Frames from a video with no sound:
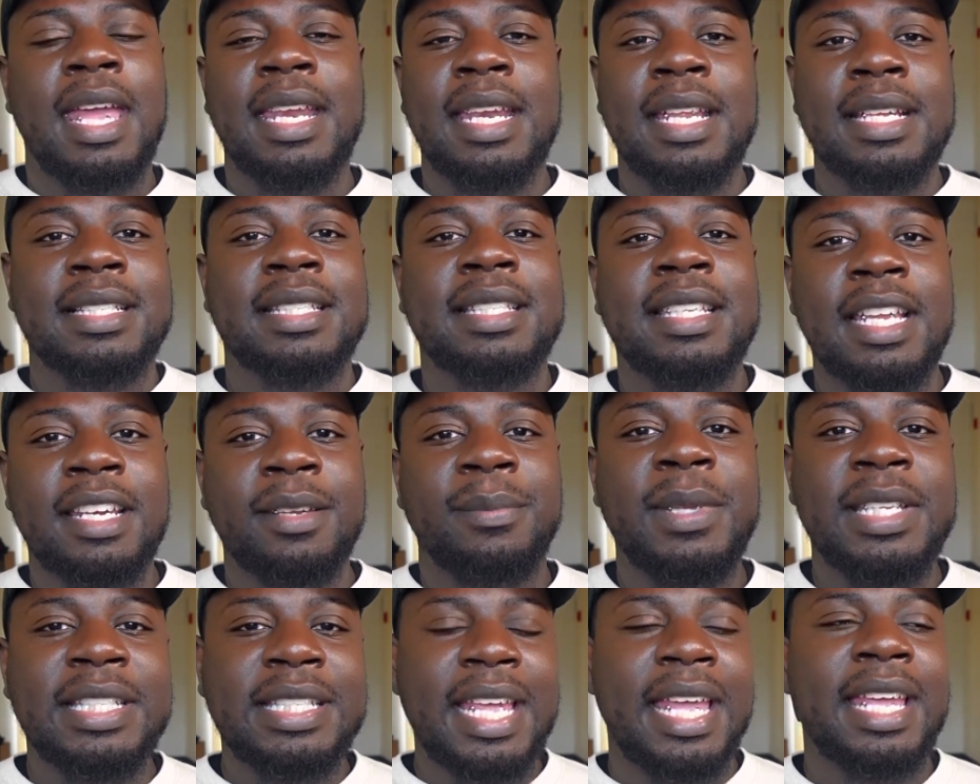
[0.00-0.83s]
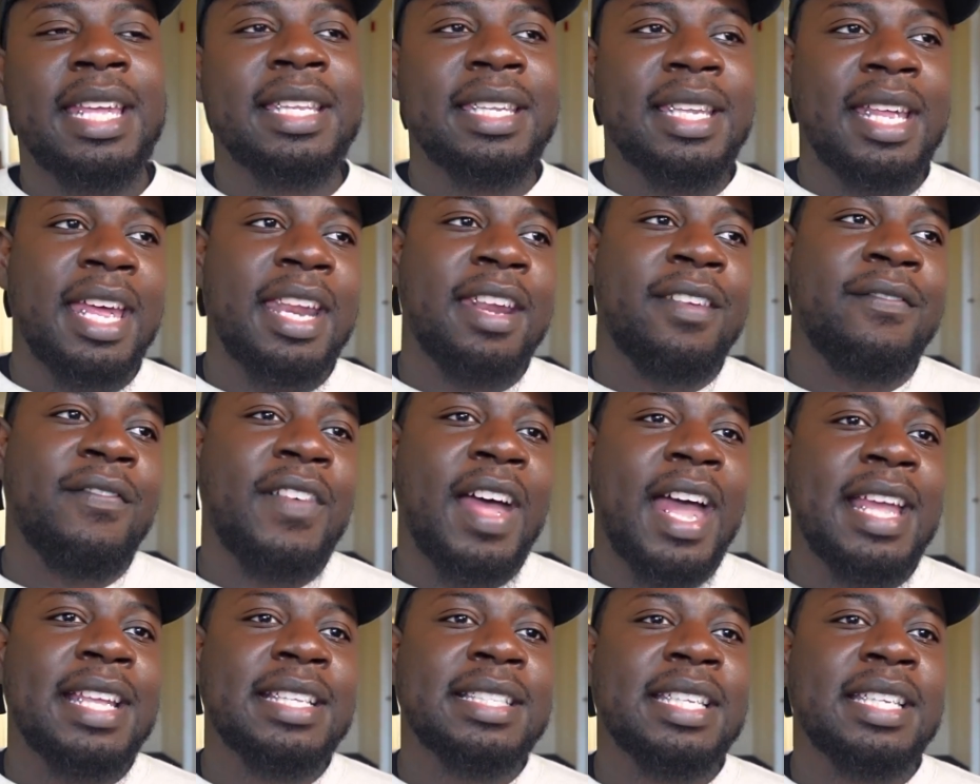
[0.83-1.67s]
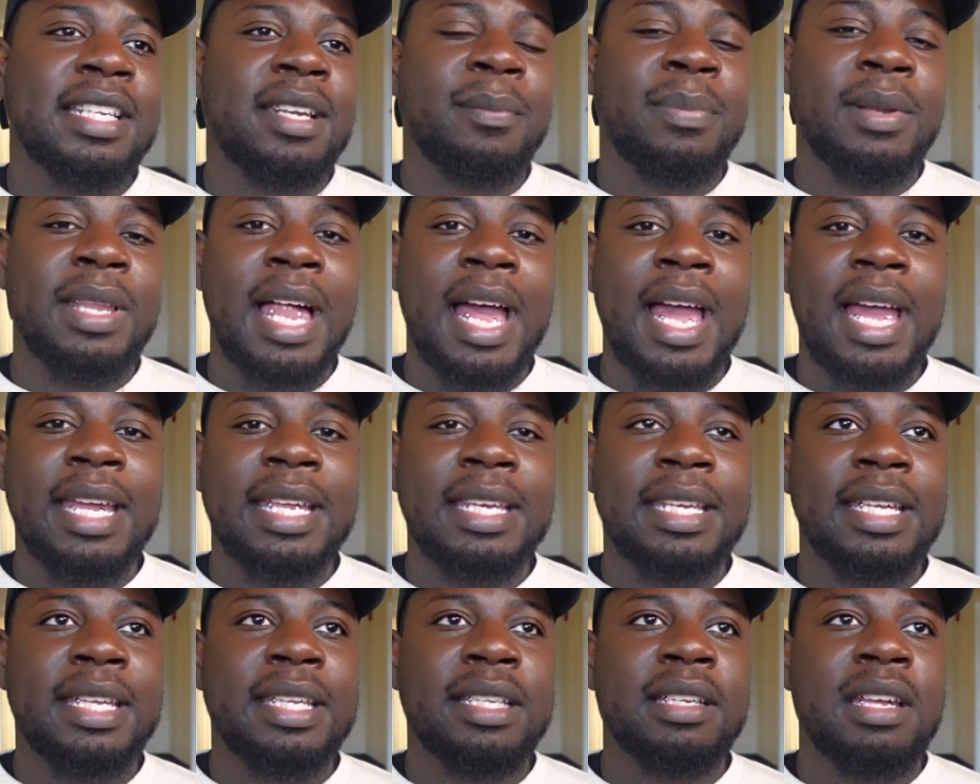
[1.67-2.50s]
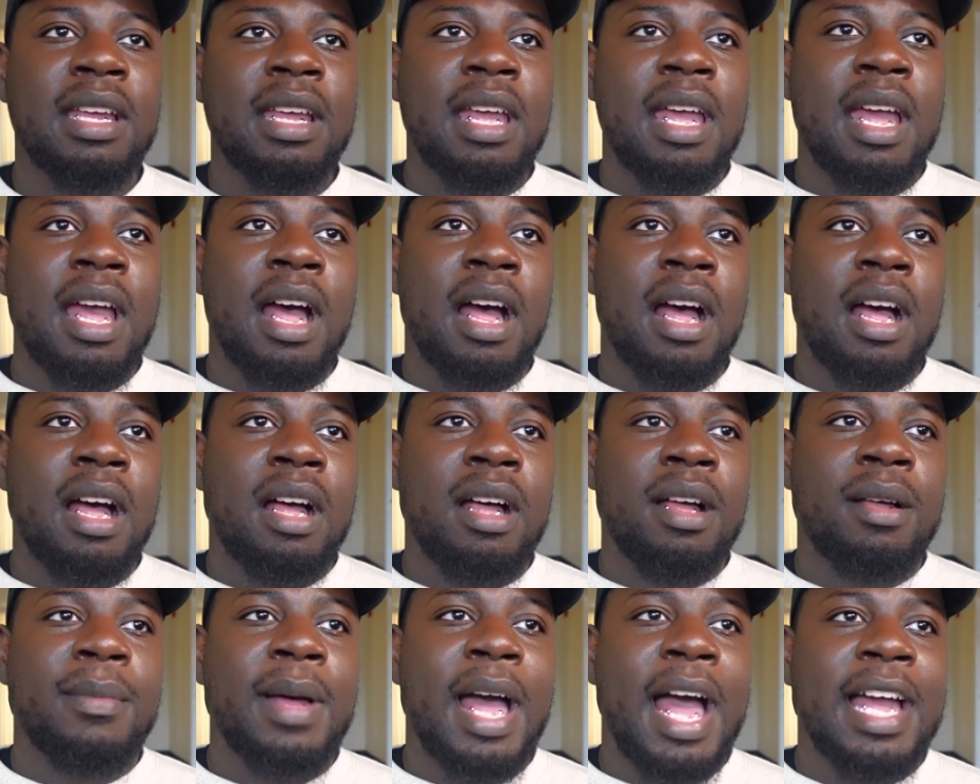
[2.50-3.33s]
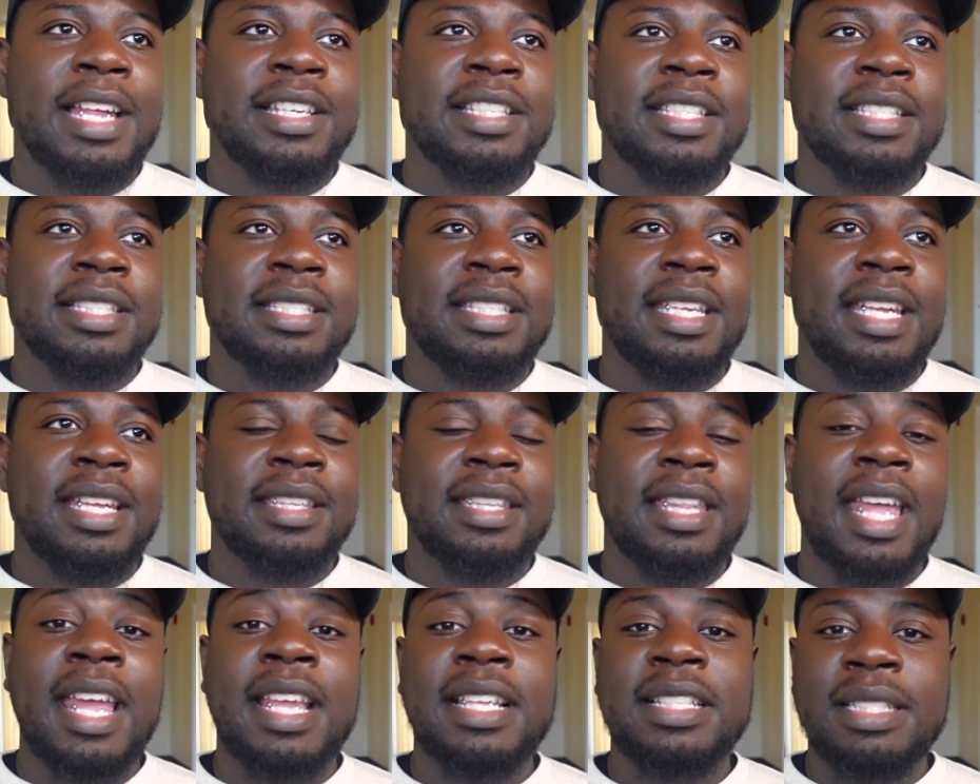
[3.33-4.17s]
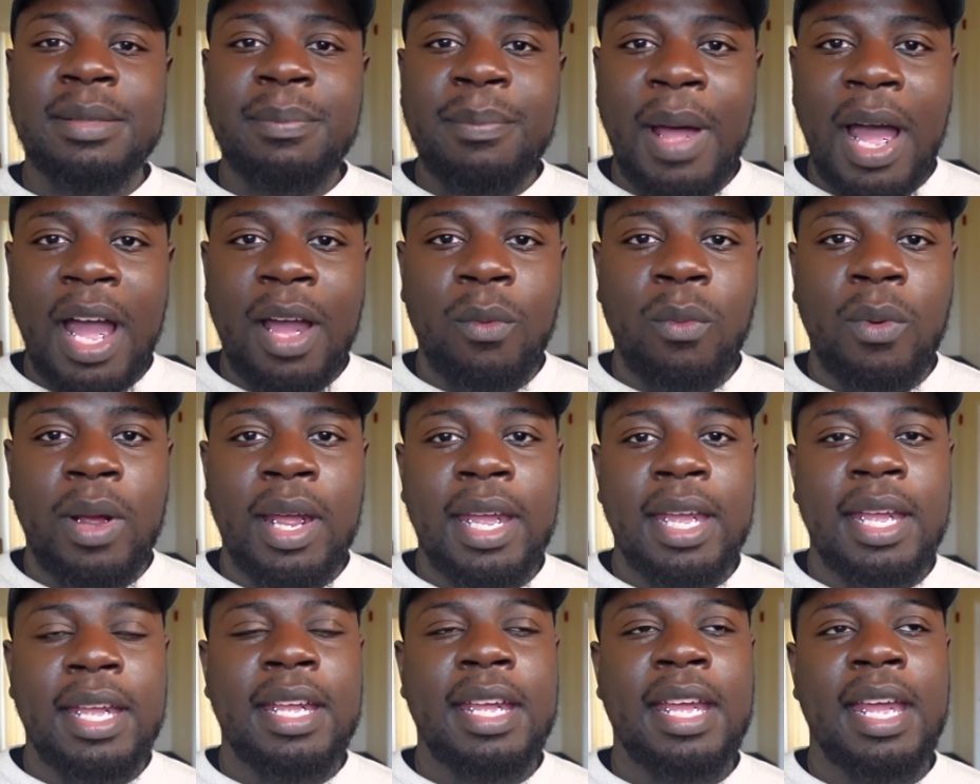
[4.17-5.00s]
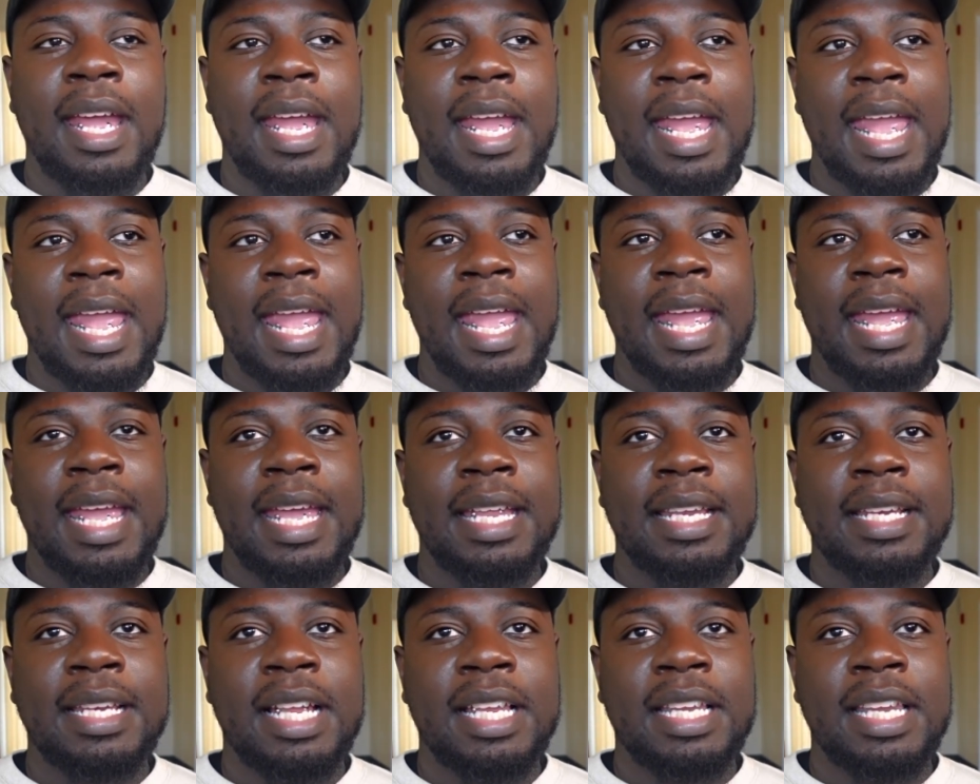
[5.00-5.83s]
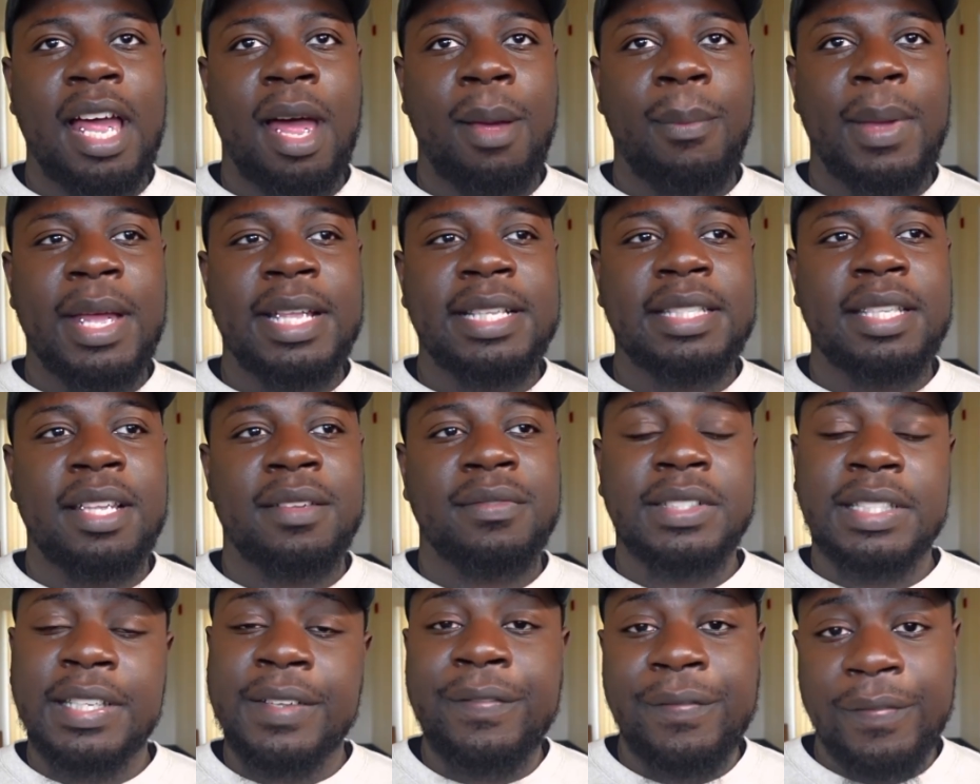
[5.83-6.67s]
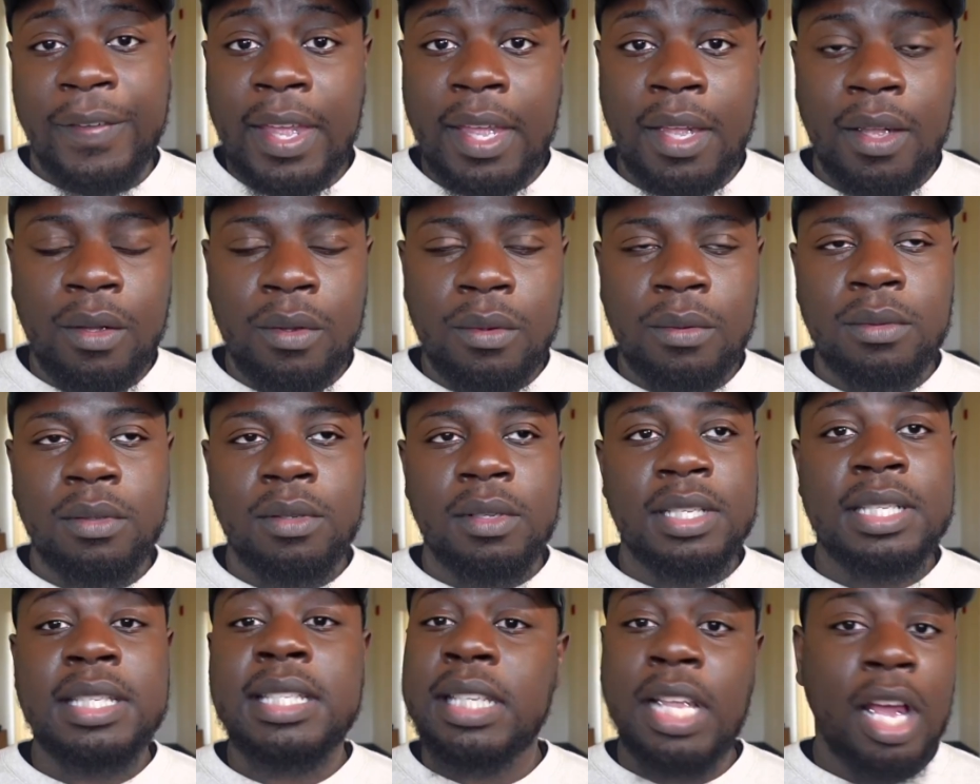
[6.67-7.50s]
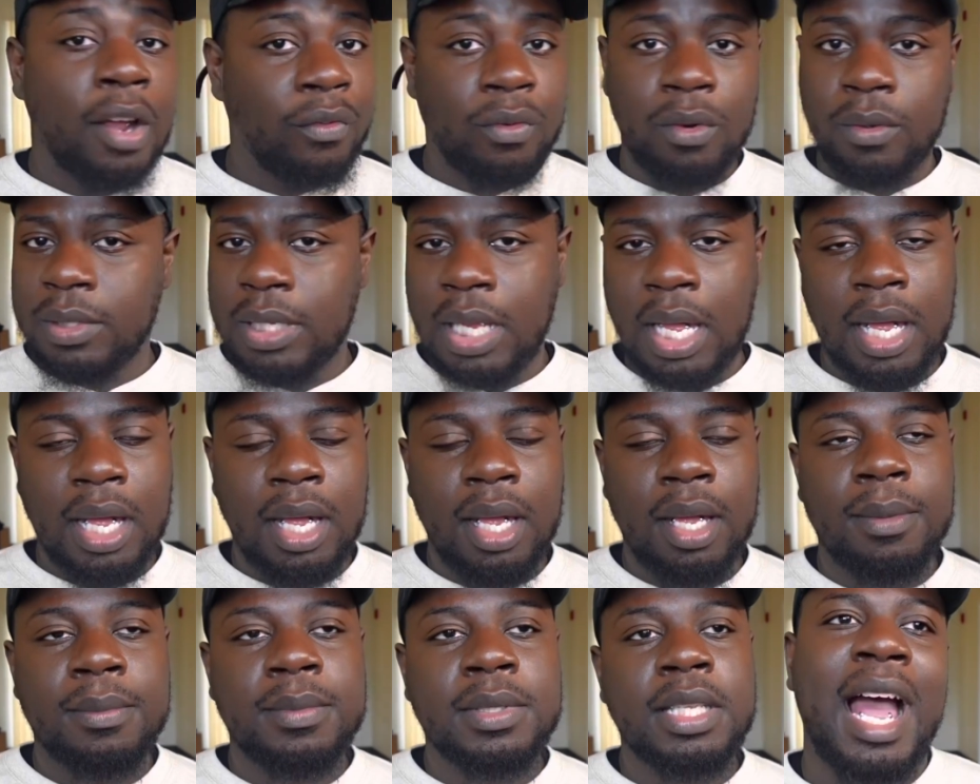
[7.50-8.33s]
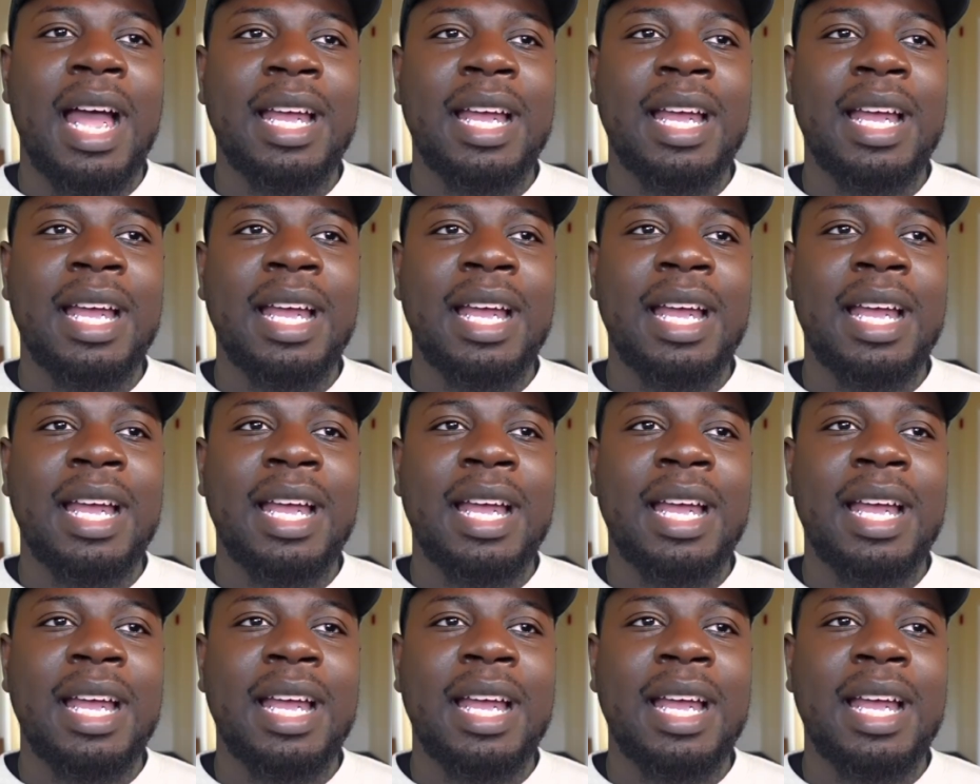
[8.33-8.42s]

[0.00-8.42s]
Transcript: And instead of me taking that advice and applying it, um, I just did things my way and allowed myself to fail several times.